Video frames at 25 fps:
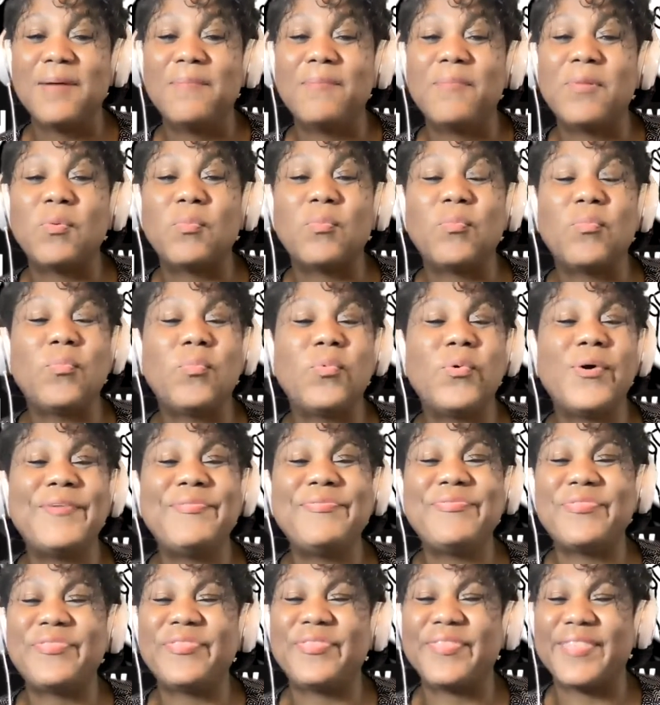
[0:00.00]
But
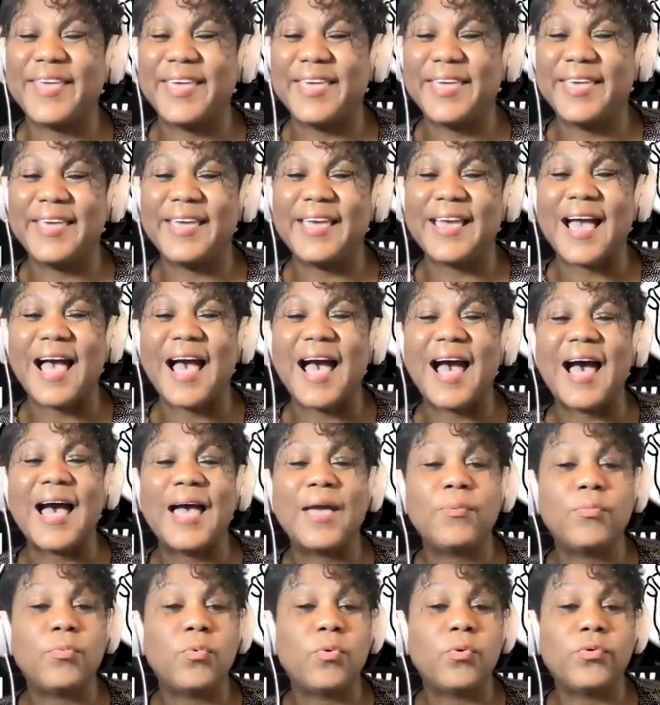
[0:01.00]
one thing
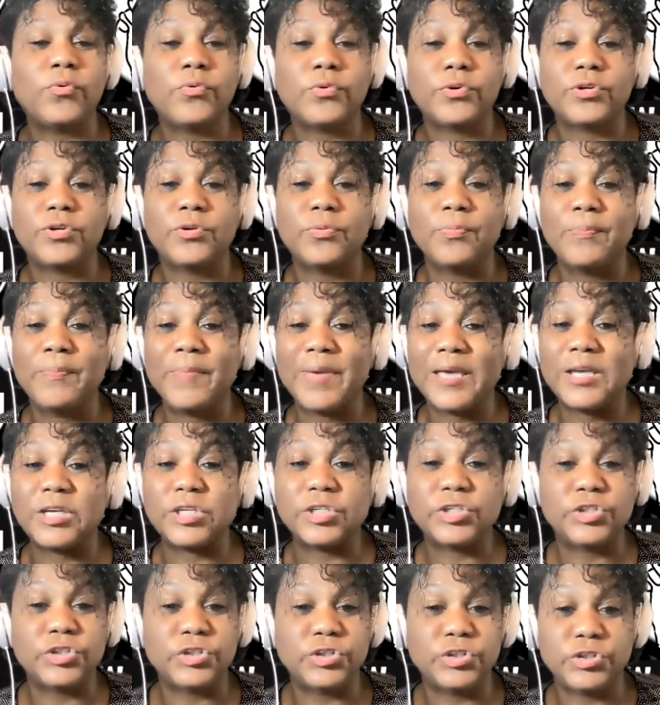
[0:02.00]
I want to make
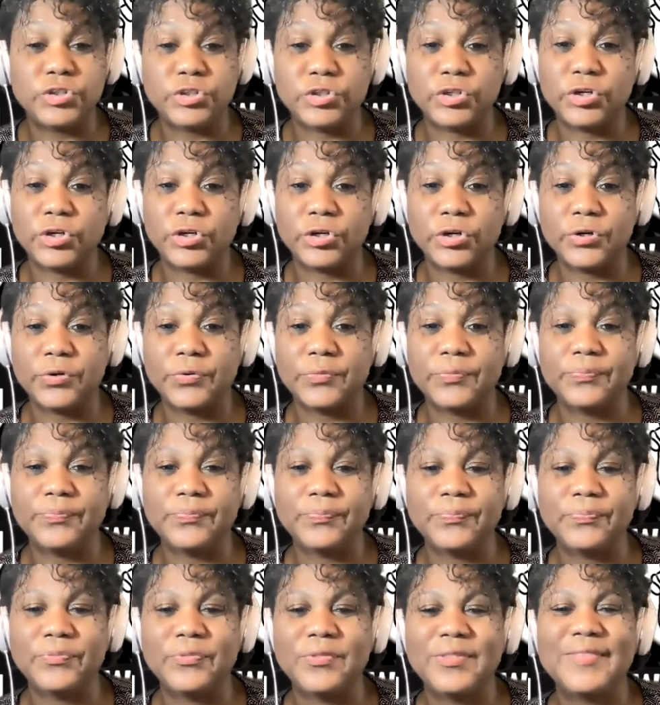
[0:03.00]
sure
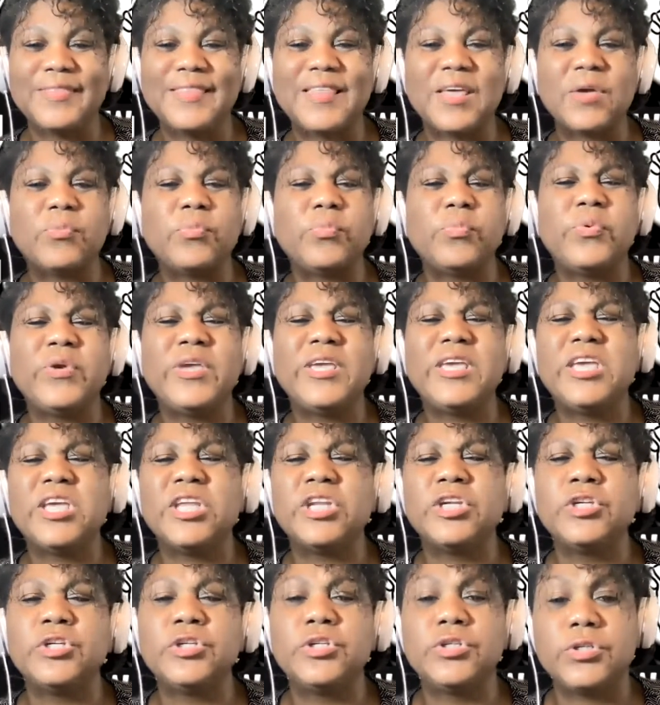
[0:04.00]
that we
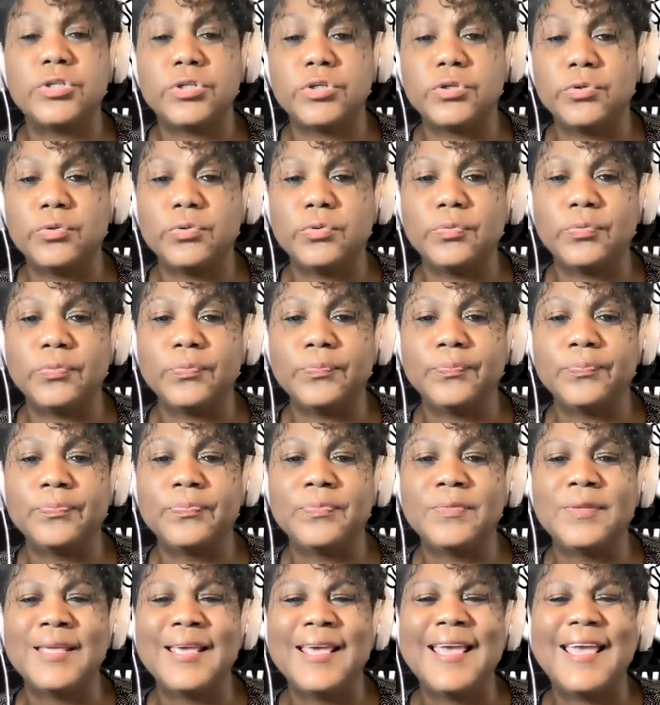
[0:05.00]
can do
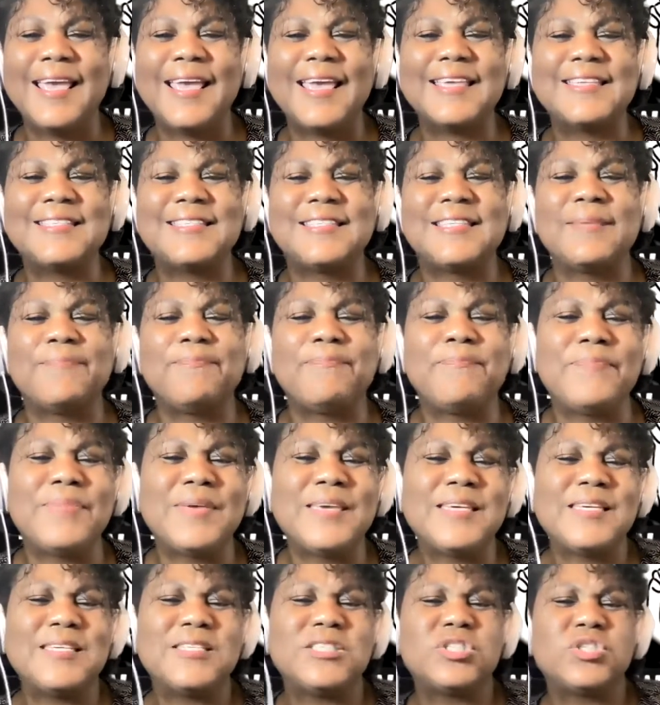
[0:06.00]
is
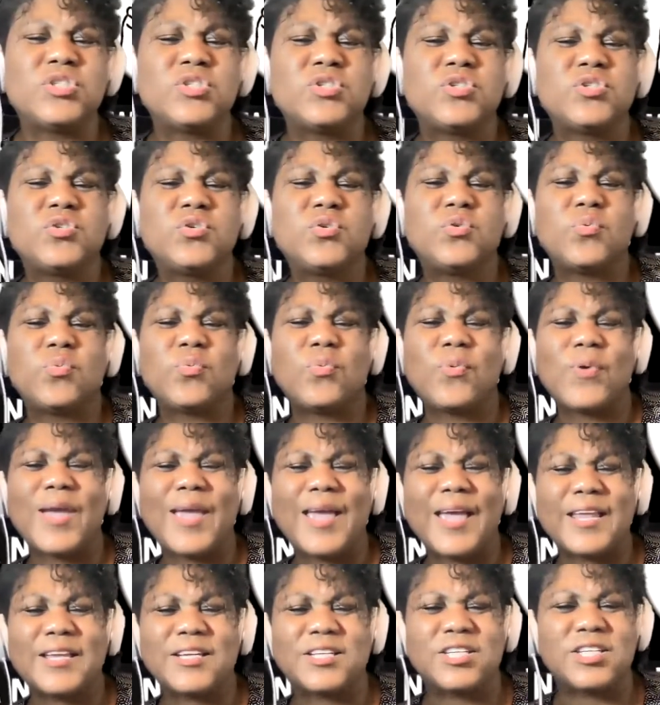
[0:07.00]
be
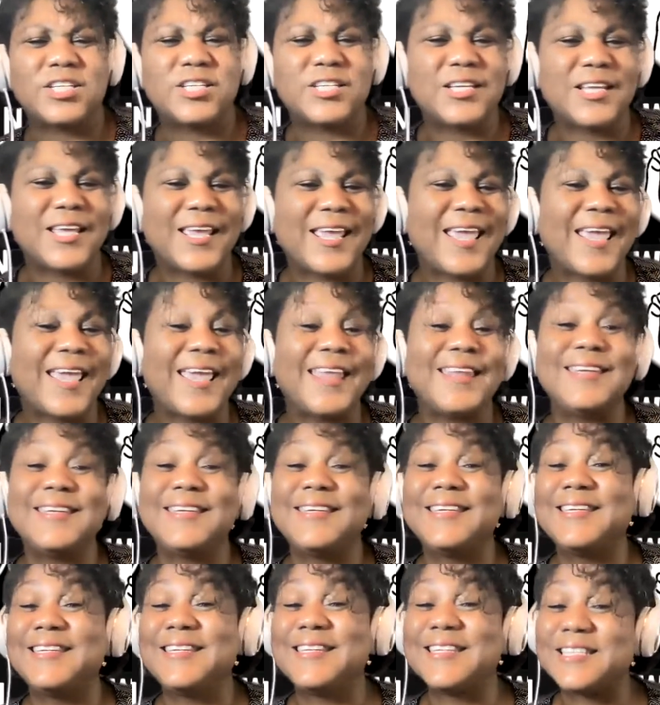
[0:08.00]
stretched
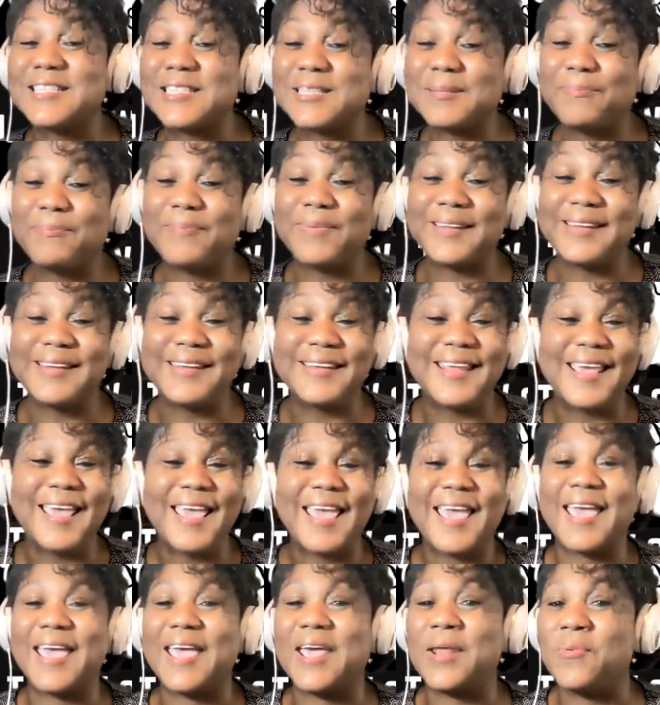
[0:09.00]
and disciplined
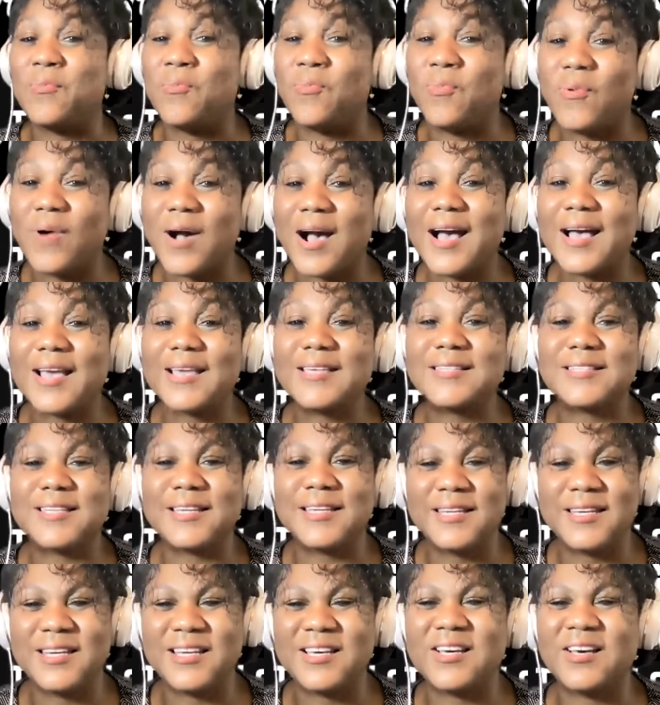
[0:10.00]
and wise
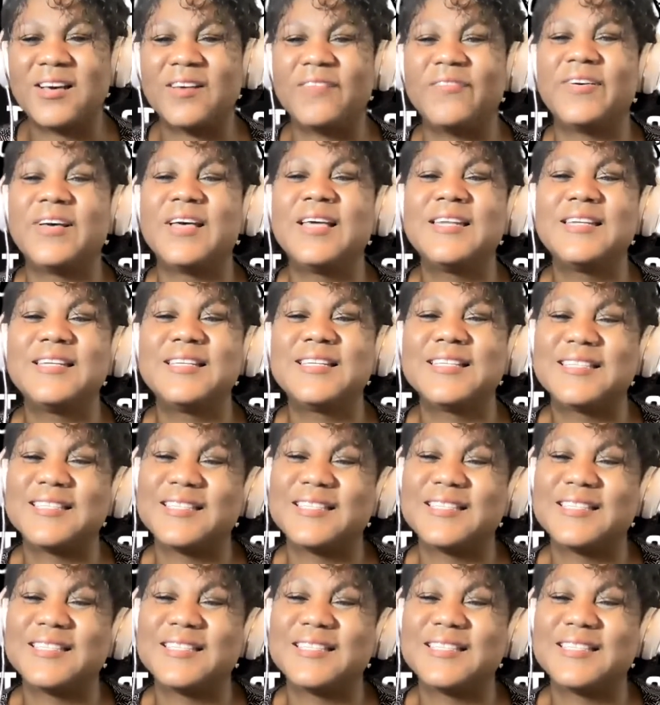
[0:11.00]
enough to